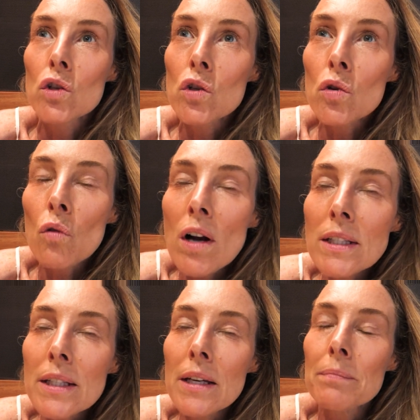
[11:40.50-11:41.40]

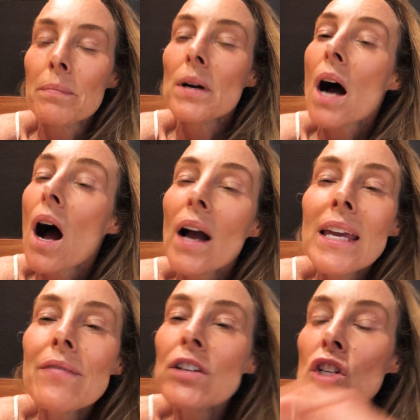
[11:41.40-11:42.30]
Trust Him
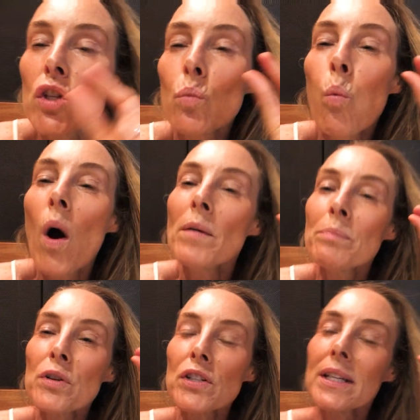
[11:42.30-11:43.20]
even just
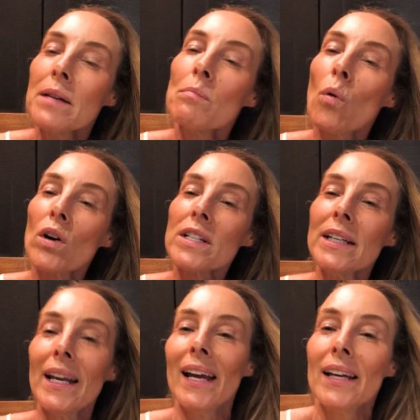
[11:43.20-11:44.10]
1% more
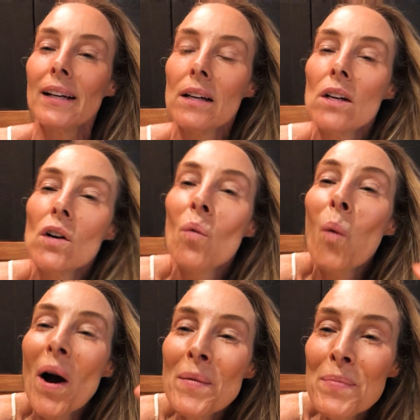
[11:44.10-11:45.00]
today.
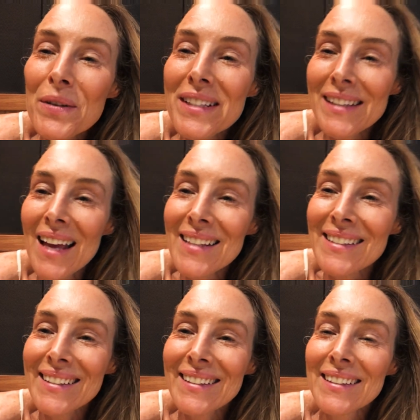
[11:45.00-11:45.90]

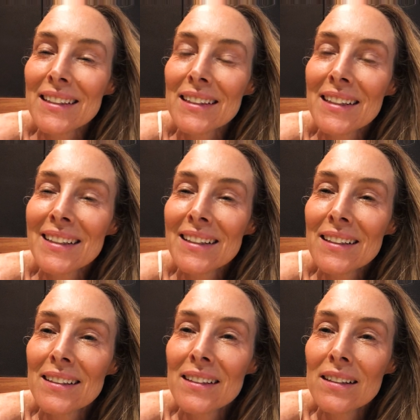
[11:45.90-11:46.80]
1%.
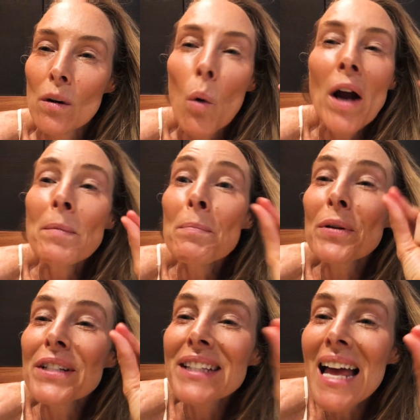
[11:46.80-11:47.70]

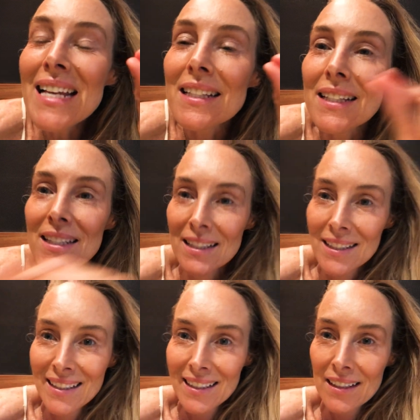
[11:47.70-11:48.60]
1%.
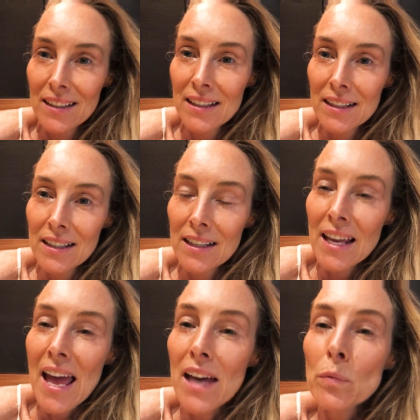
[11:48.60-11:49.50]

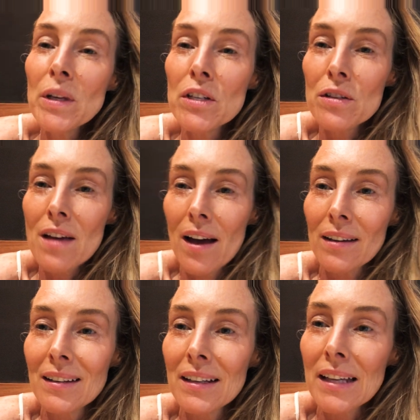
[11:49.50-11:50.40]
Can we do
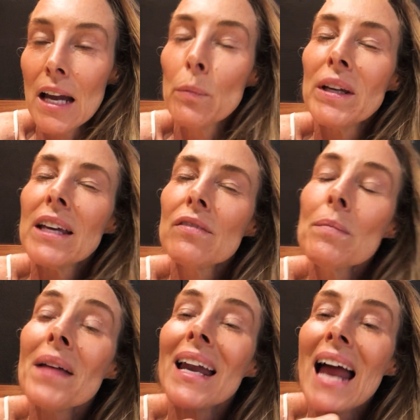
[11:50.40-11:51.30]
that? Can we give
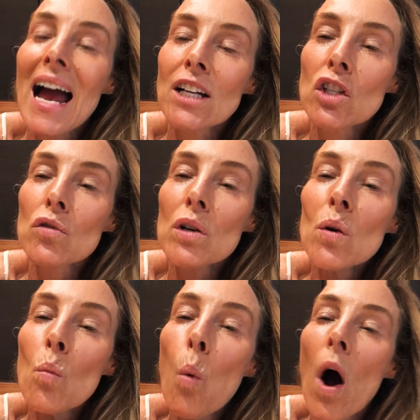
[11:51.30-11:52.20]
Him that extra
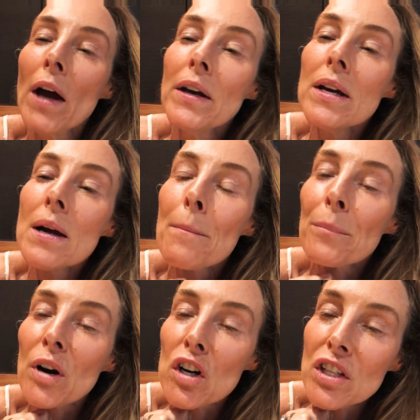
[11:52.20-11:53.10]

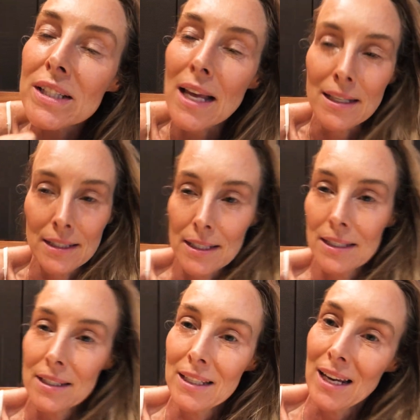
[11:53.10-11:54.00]
1%
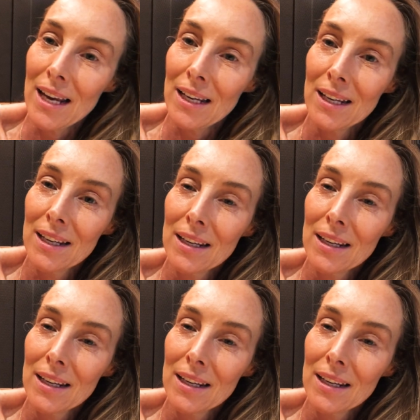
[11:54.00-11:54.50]
today?